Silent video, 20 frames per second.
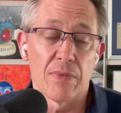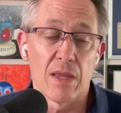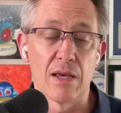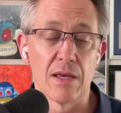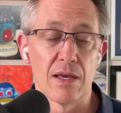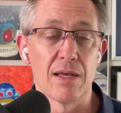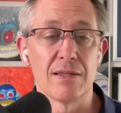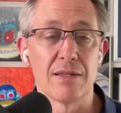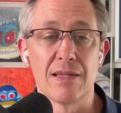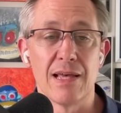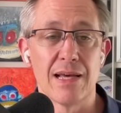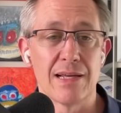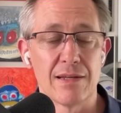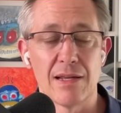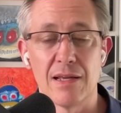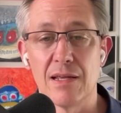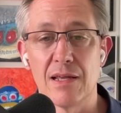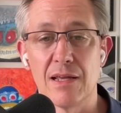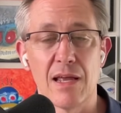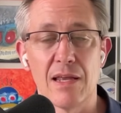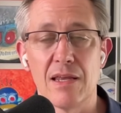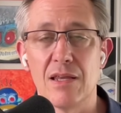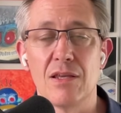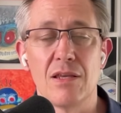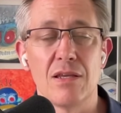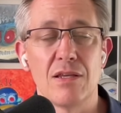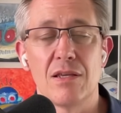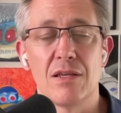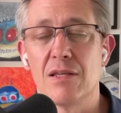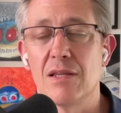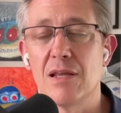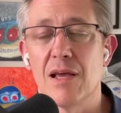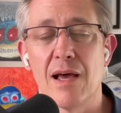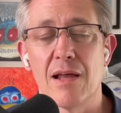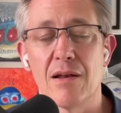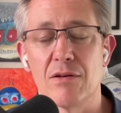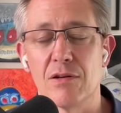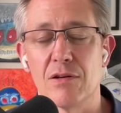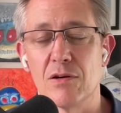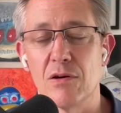I
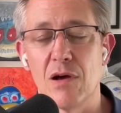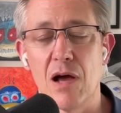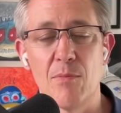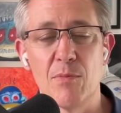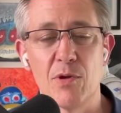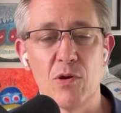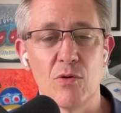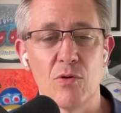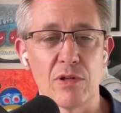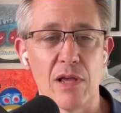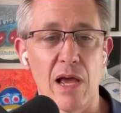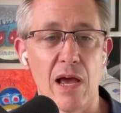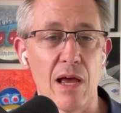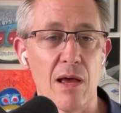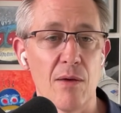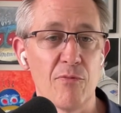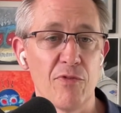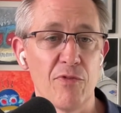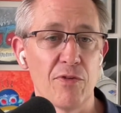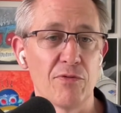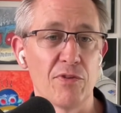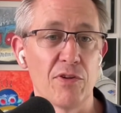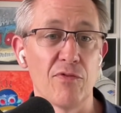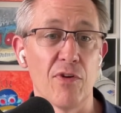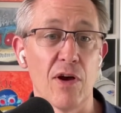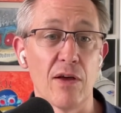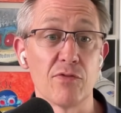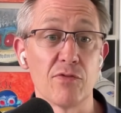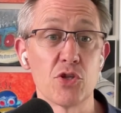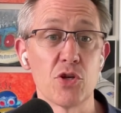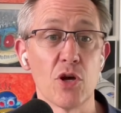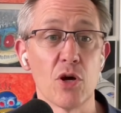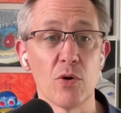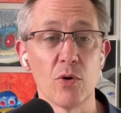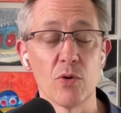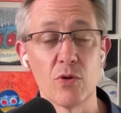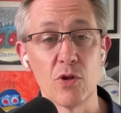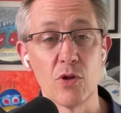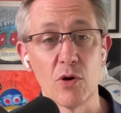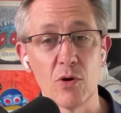don't know. I'm an old guy. I'm 55.
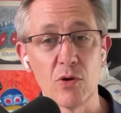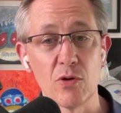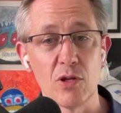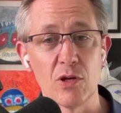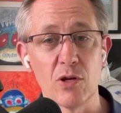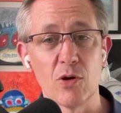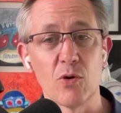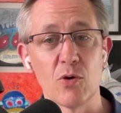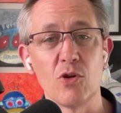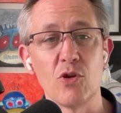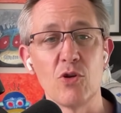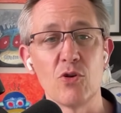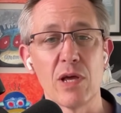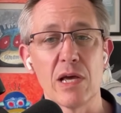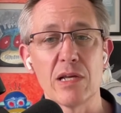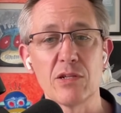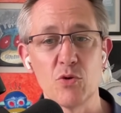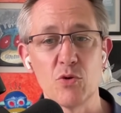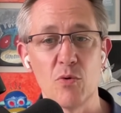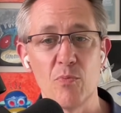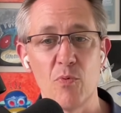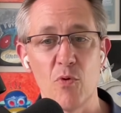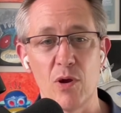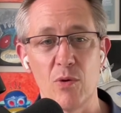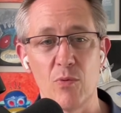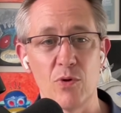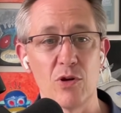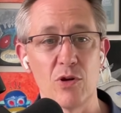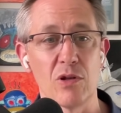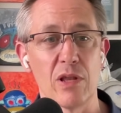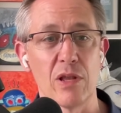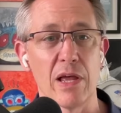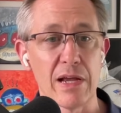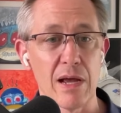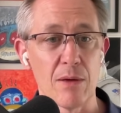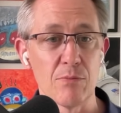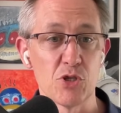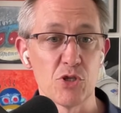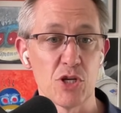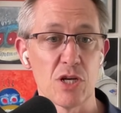So though, you get to a point where you're like,
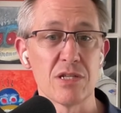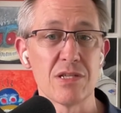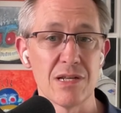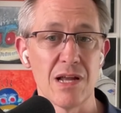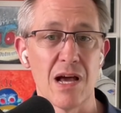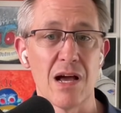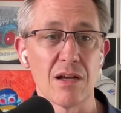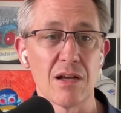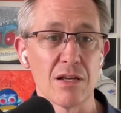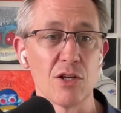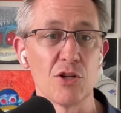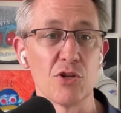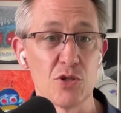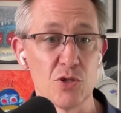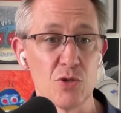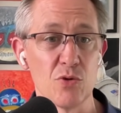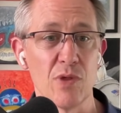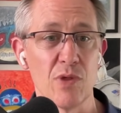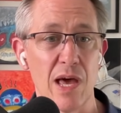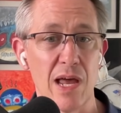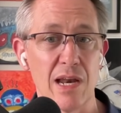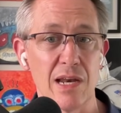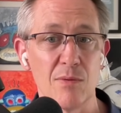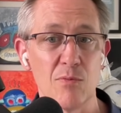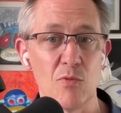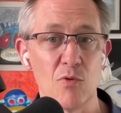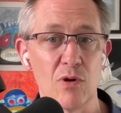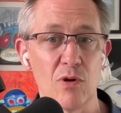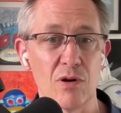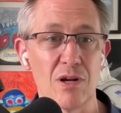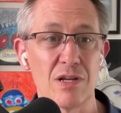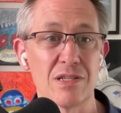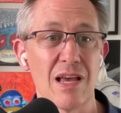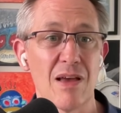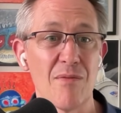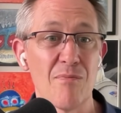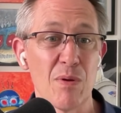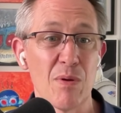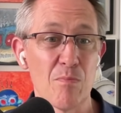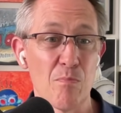I'm just not going to do that anymore because
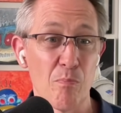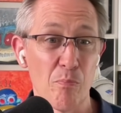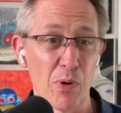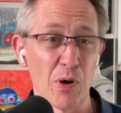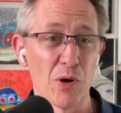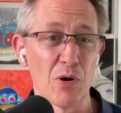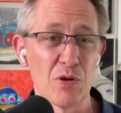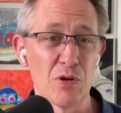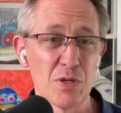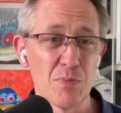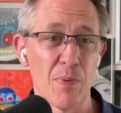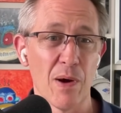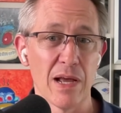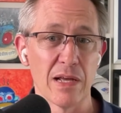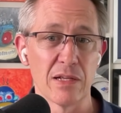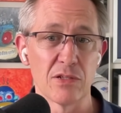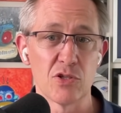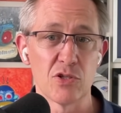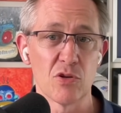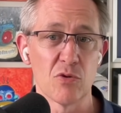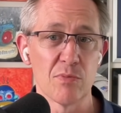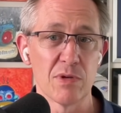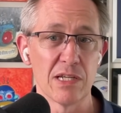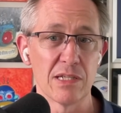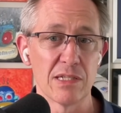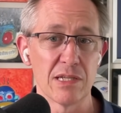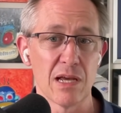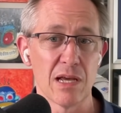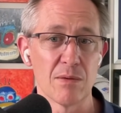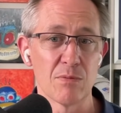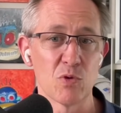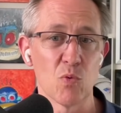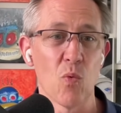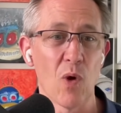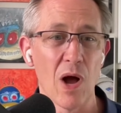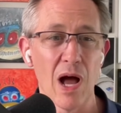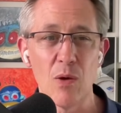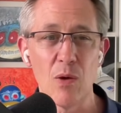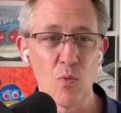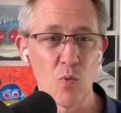I've been burned by it so many times.
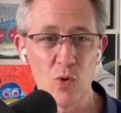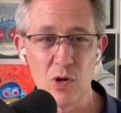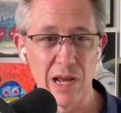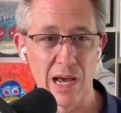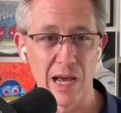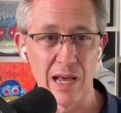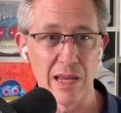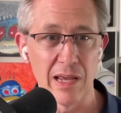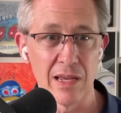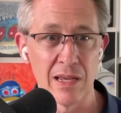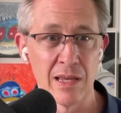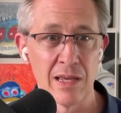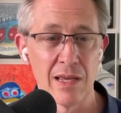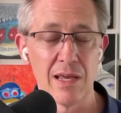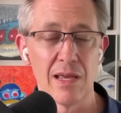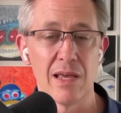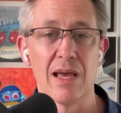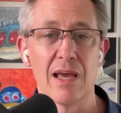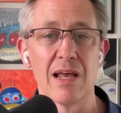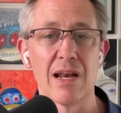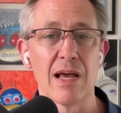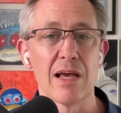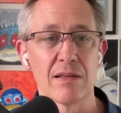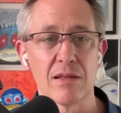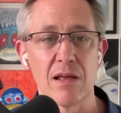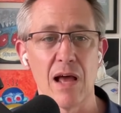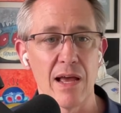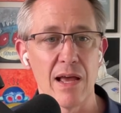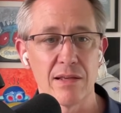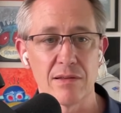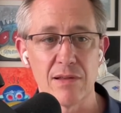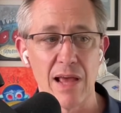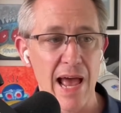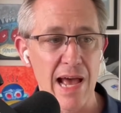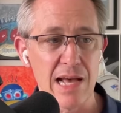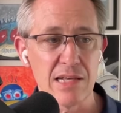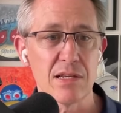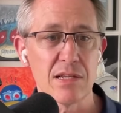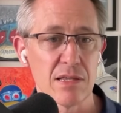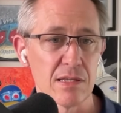Why would I? And I
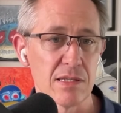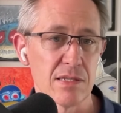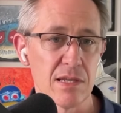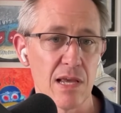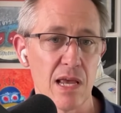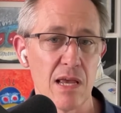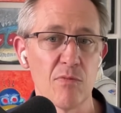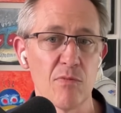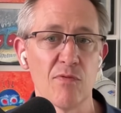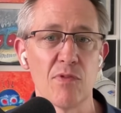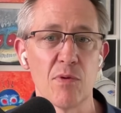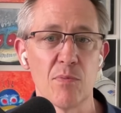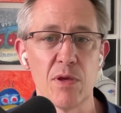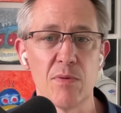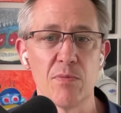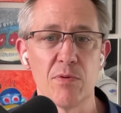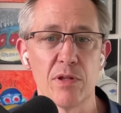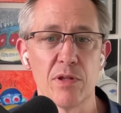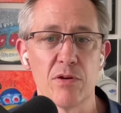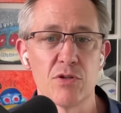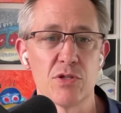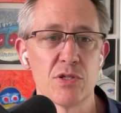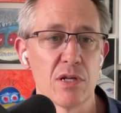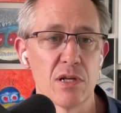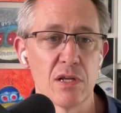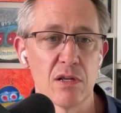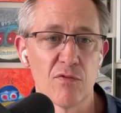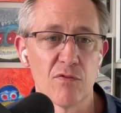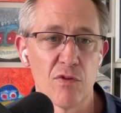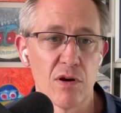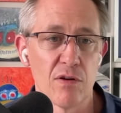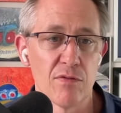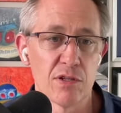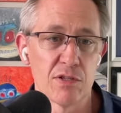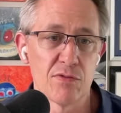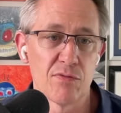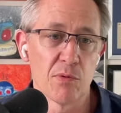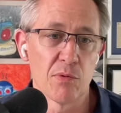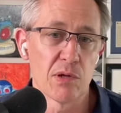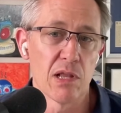ask the same of the people that are sitting in front of us
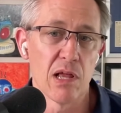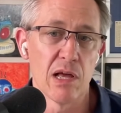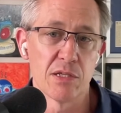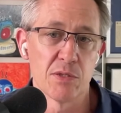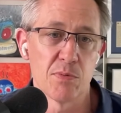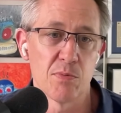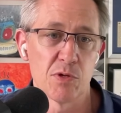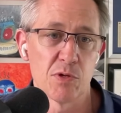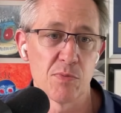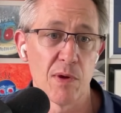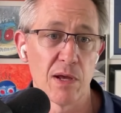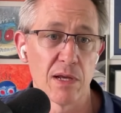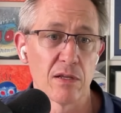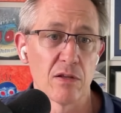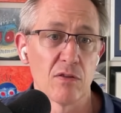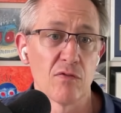from a client's perspective.